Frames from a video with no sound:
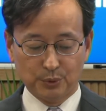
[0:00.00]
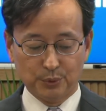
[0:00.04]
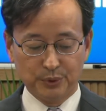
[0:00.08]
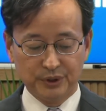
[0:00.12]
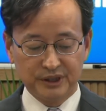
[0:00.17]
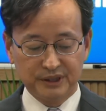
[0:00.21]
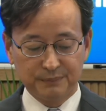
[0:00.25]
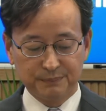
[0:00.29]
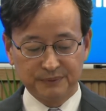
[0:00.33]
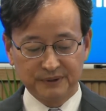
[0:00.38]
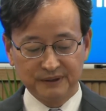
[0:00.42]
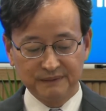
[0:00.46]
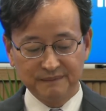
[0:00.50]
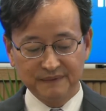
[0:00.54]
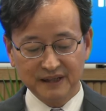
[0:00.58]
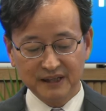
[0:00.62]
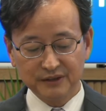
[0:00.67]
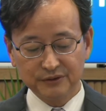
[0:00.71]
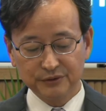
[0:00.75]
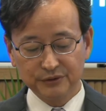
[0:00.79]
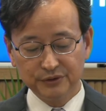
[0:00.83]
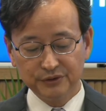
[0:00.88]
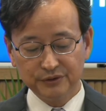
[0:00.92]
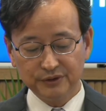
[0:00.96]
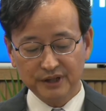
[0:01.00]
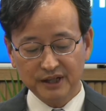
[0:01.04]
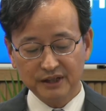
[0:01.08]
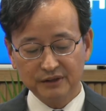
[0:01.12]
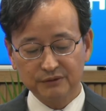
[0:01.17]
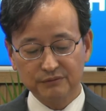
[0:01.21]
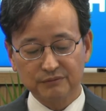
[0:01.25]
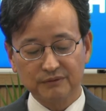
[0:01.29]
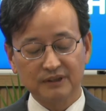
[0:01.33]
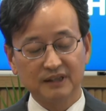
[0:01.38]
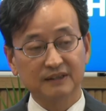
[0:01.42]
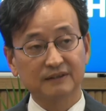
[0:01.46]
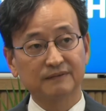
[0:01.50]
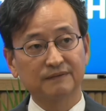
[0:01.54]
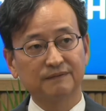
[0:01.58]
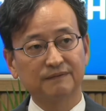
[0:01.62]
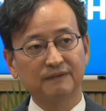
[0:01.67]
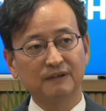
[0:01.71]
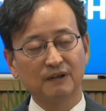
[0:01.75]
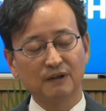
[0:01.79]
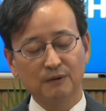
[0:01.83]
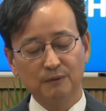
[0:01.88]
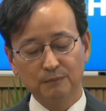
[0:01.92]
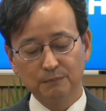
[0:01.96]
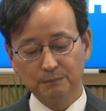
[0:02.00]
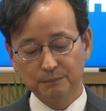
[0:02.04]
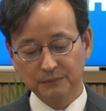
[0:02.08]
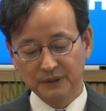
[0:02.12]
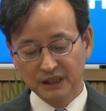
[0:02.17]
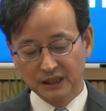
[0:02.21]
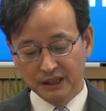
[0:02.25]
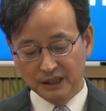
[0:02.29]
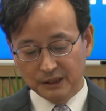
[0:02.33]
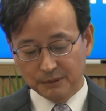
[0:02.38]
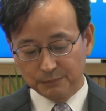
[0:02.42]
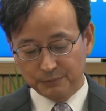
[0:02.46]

which prevent new entrants from